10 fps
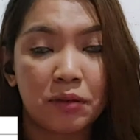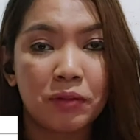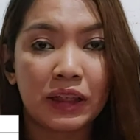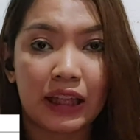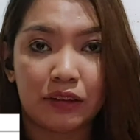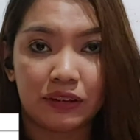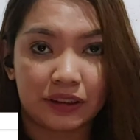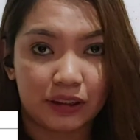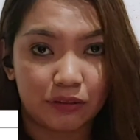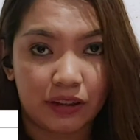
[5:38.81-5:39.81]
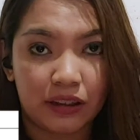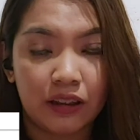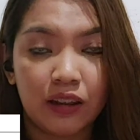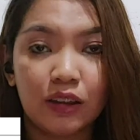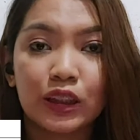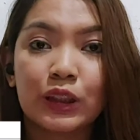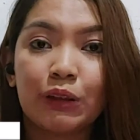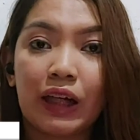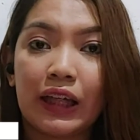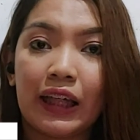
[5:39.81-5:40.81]
email address as well.
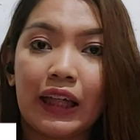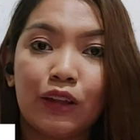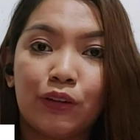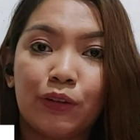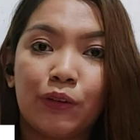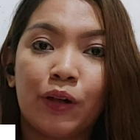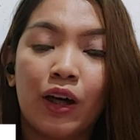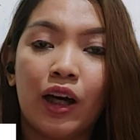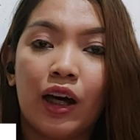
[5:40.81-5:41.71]
So I had to